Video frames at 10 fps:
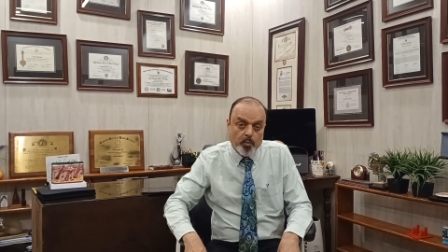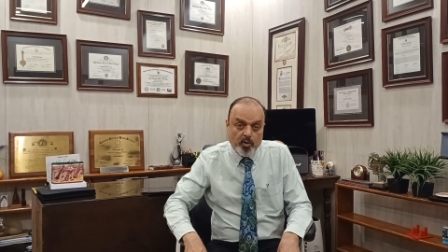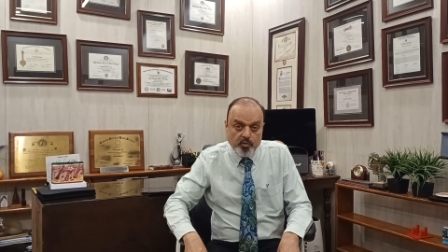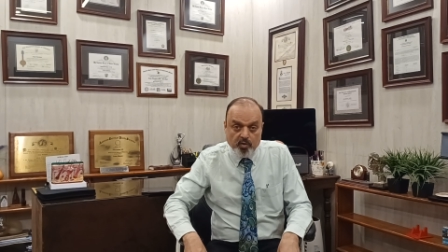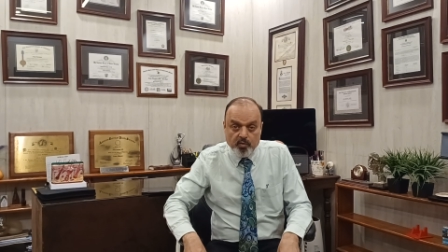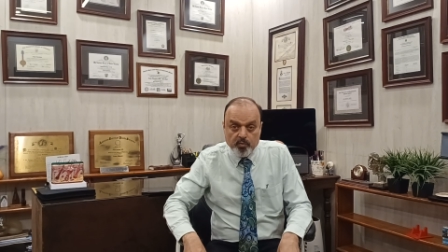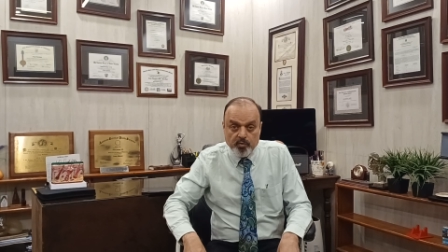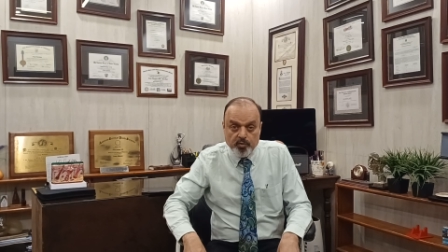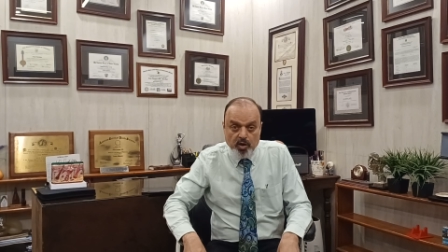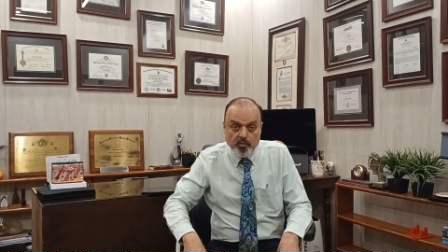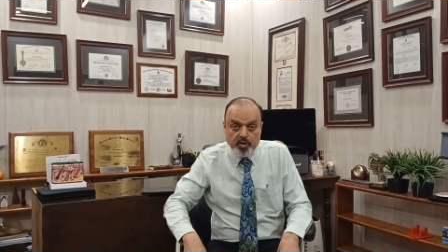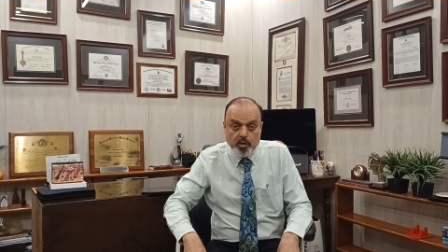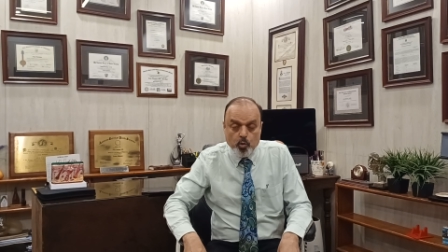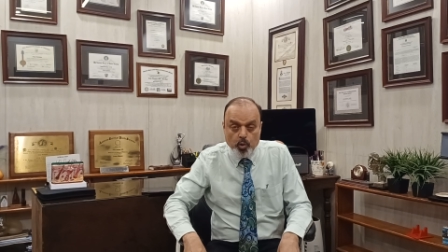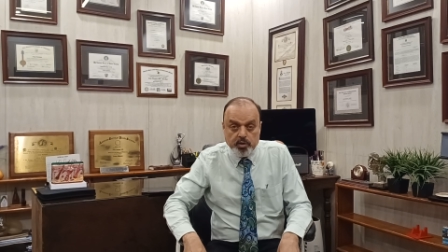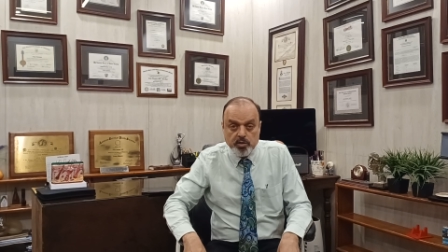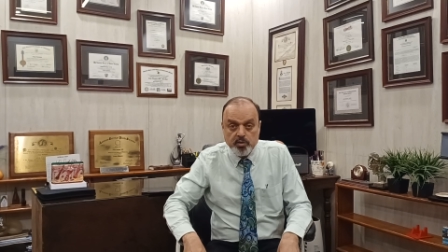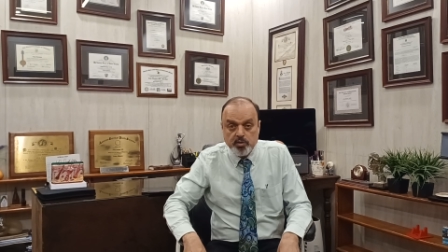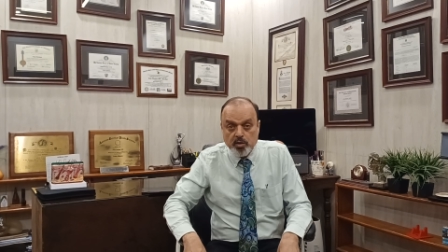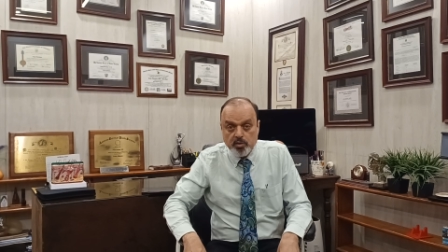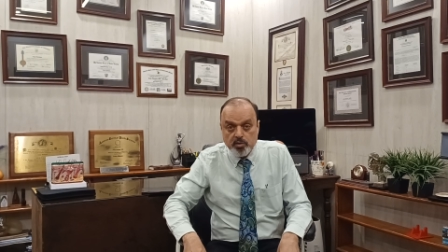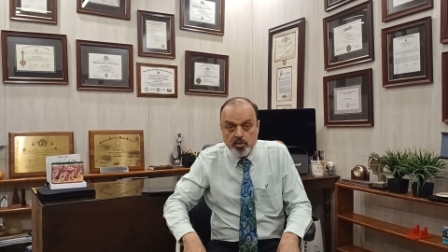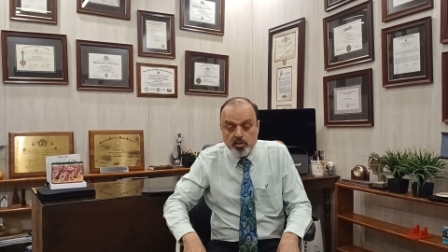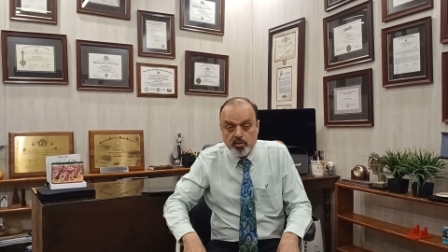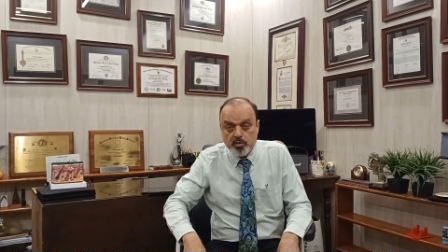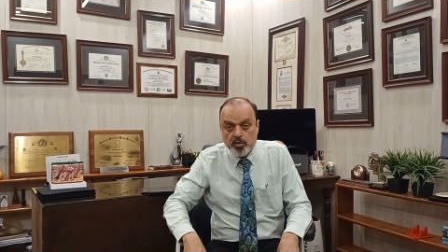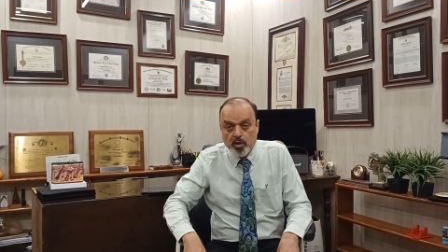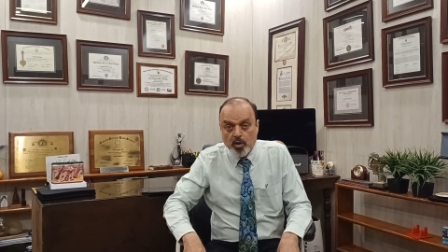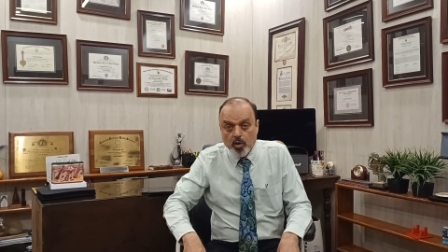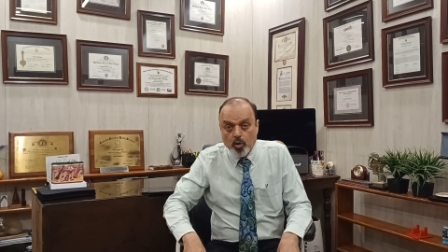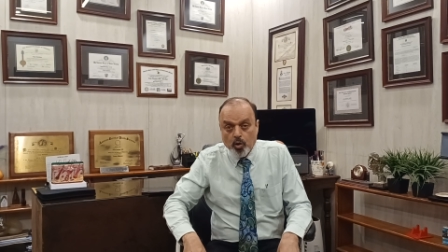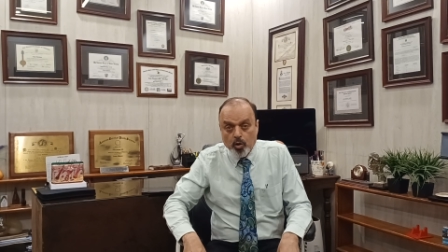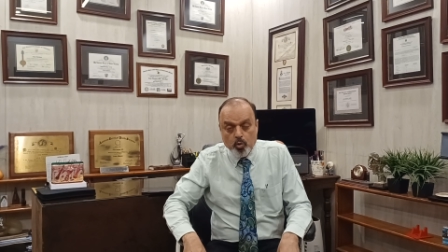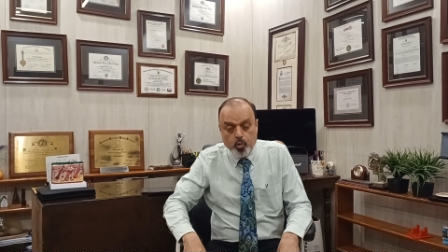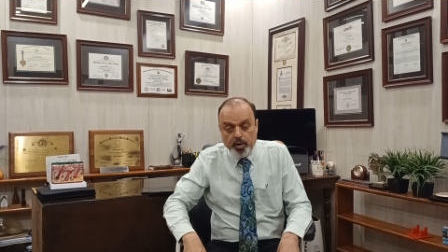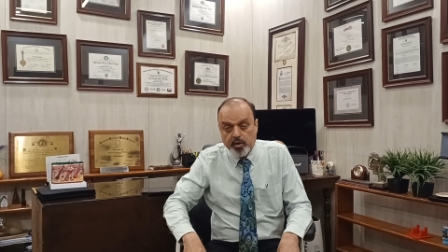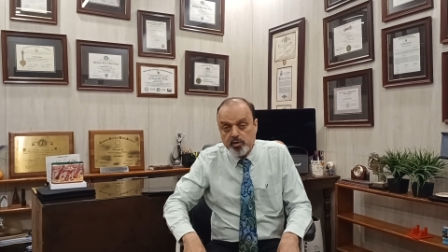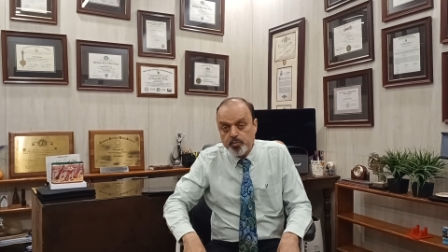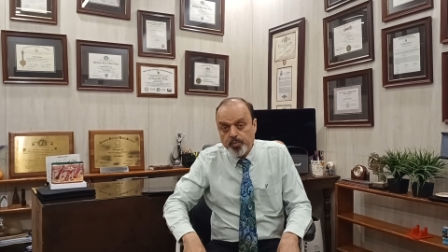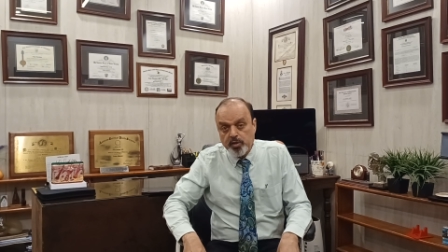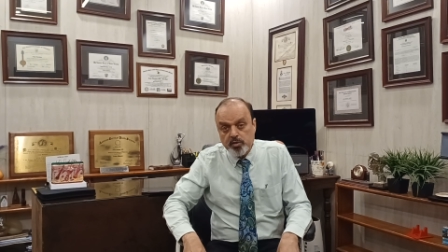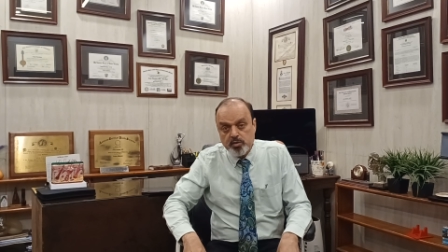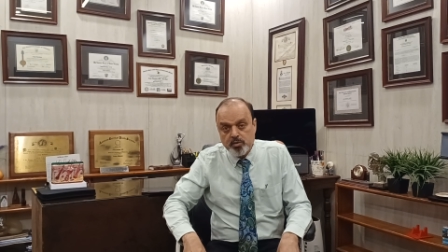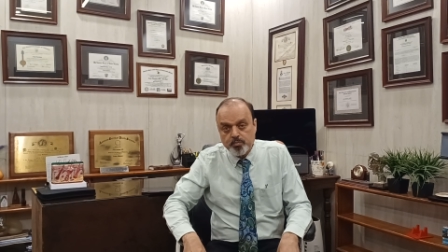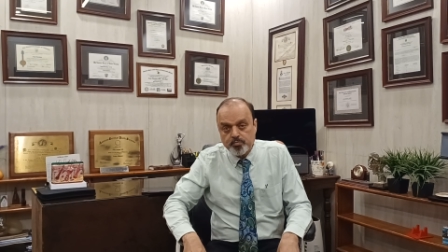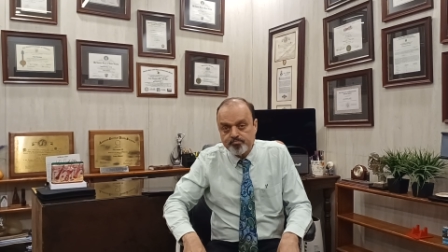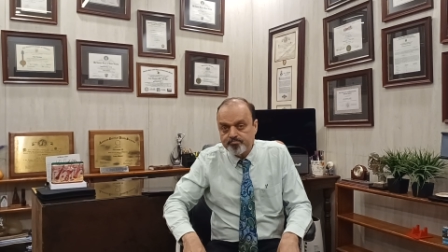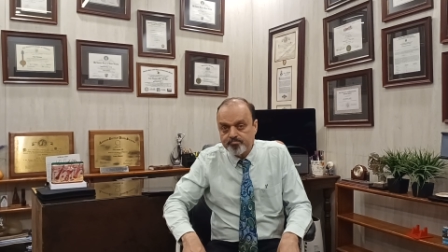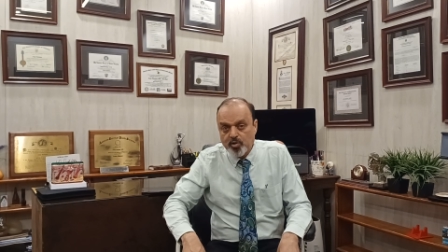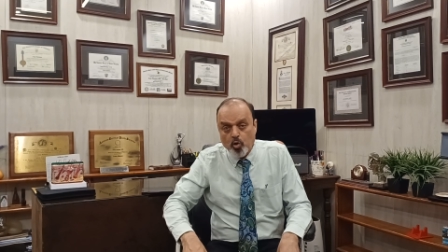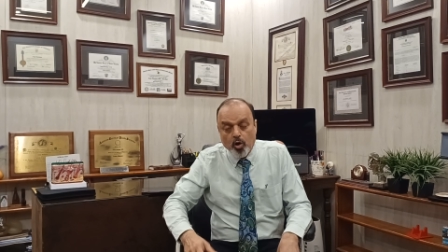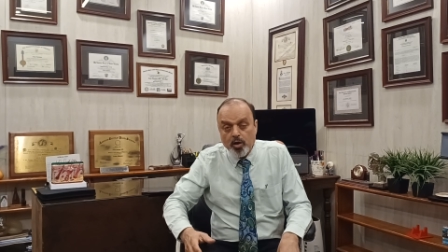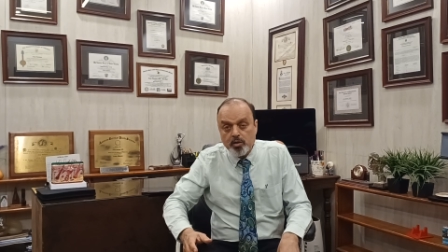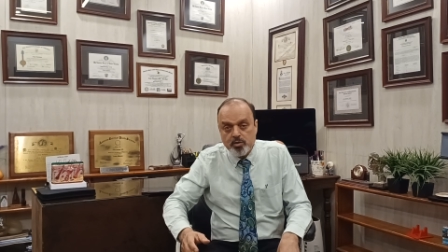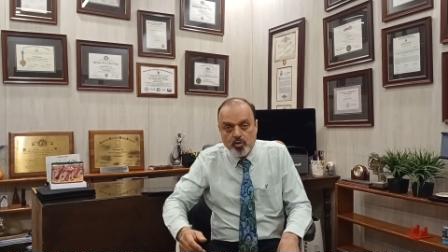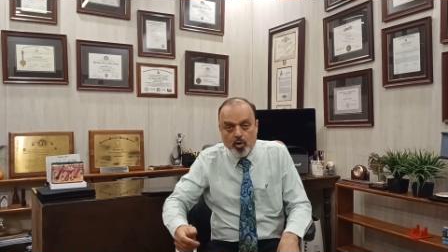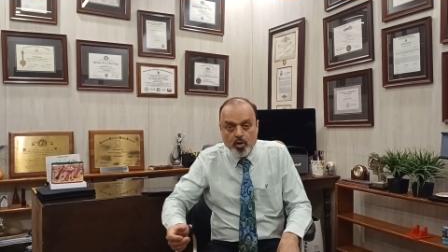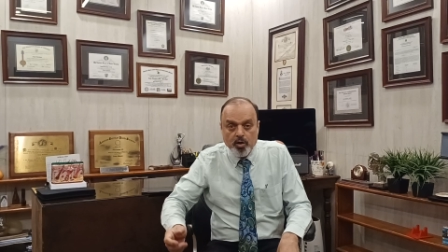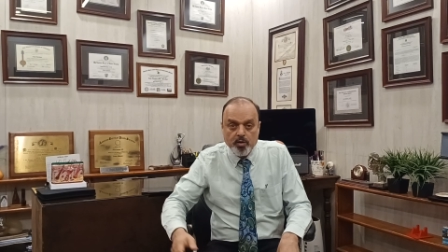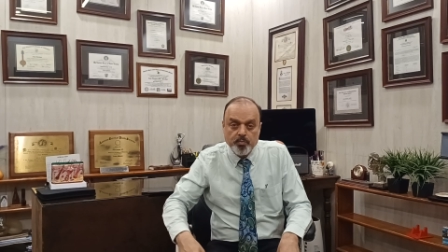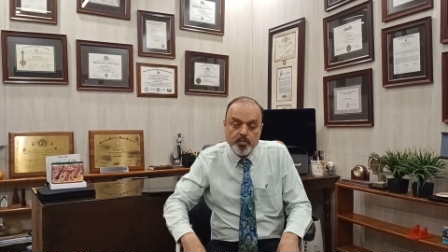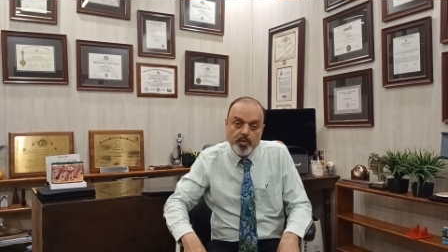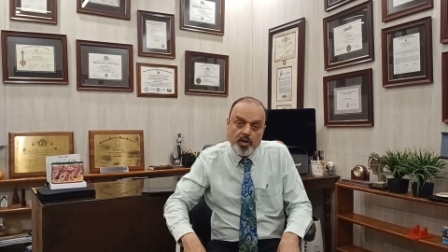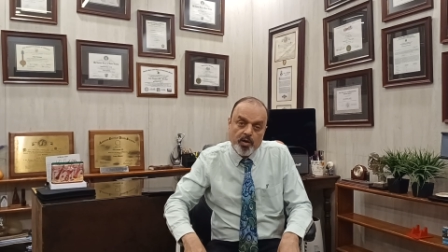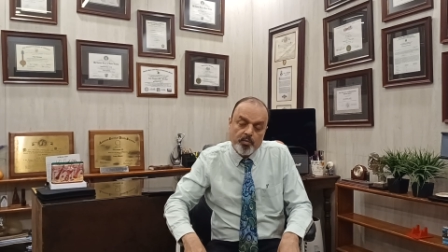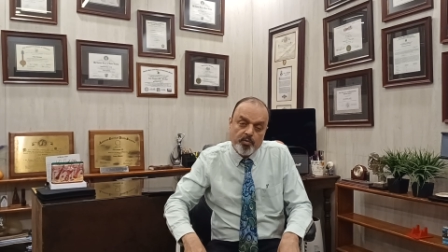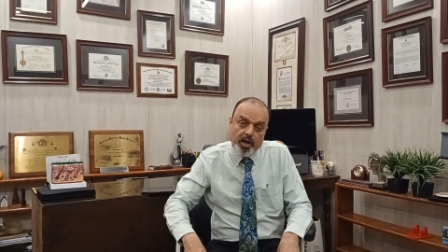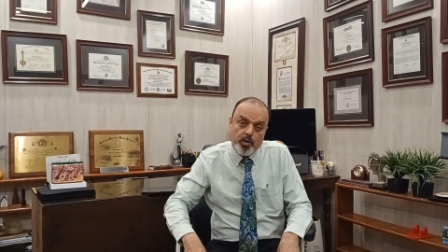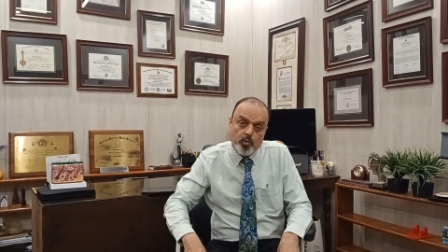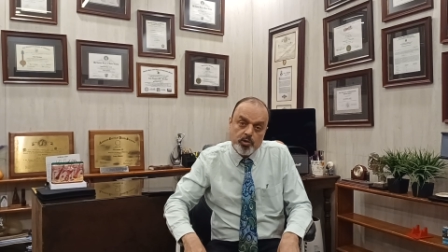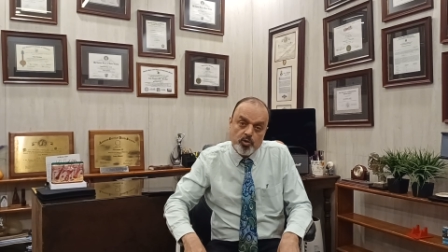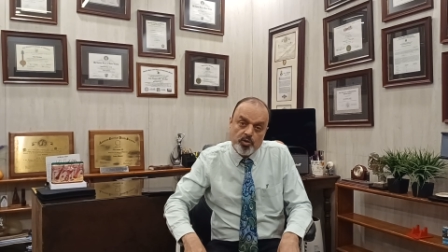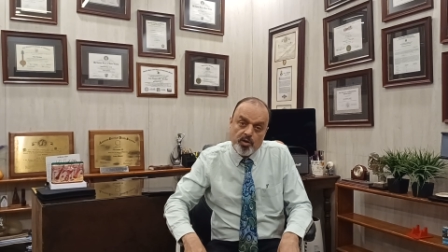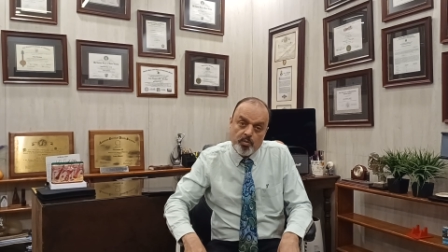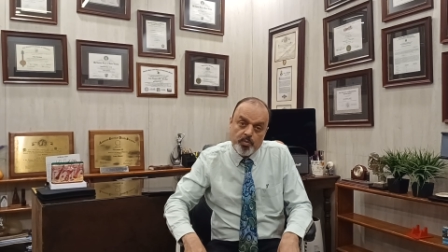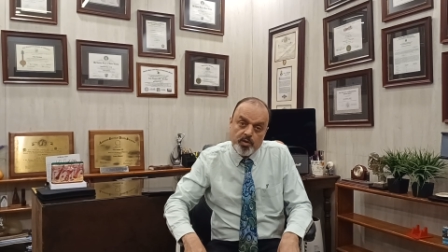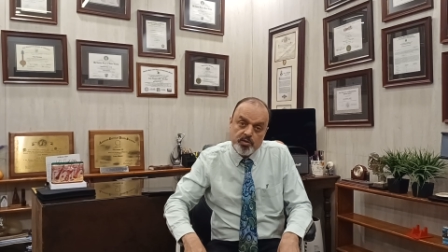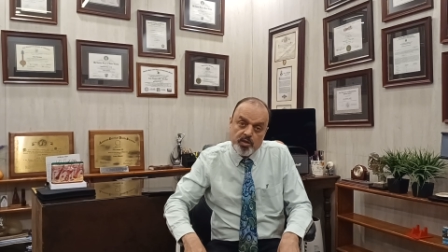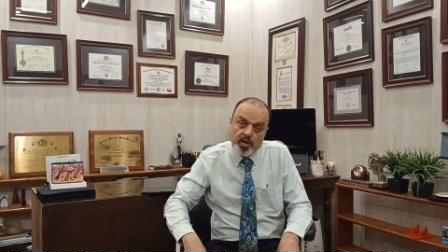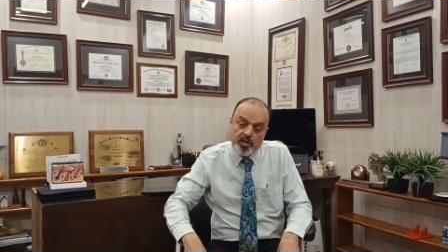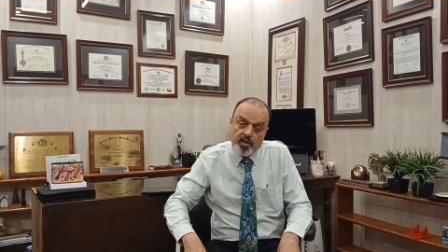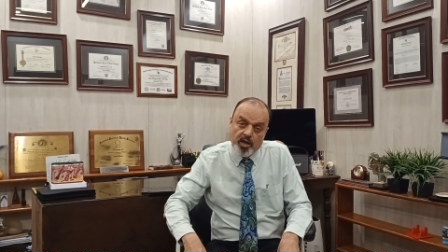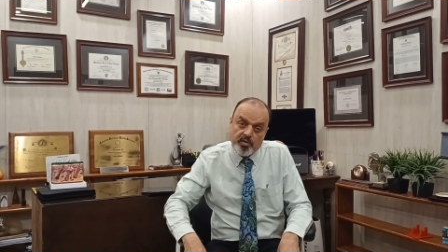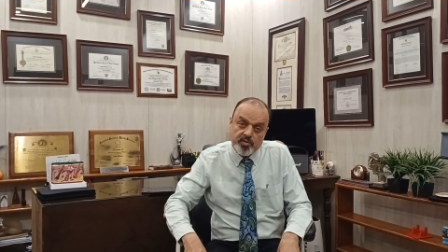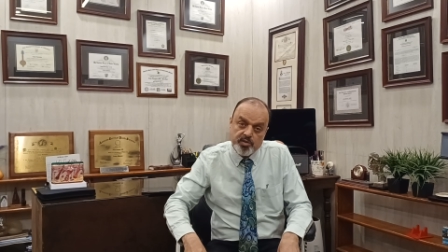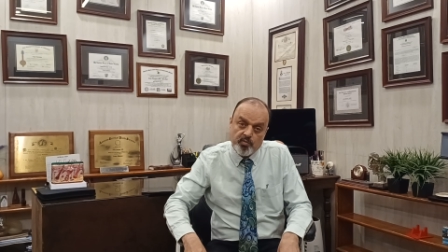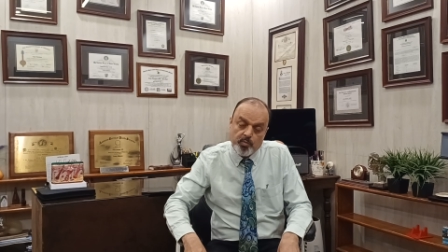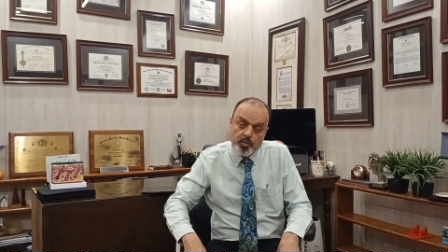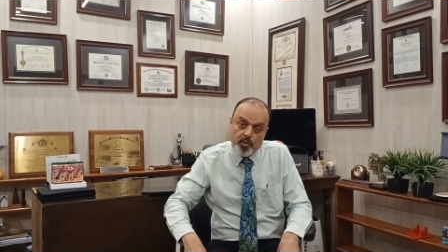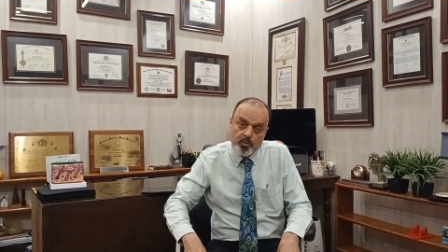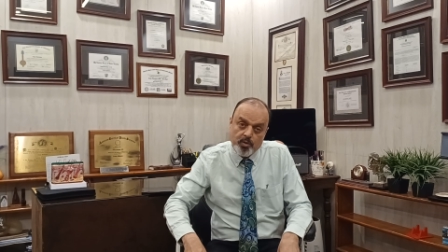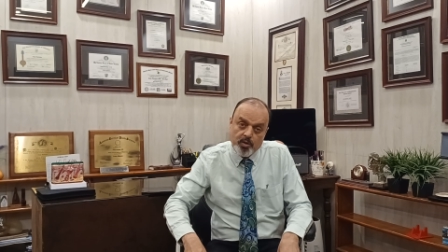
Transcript: If you have any questions, concerns, or queries, please call us or write to us on the numbers and the address given below.